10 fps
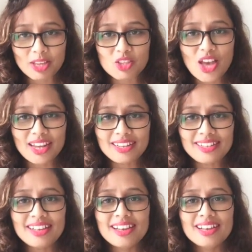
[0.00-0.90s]
to my
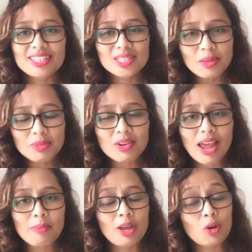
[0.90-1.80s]
channel, subscribe,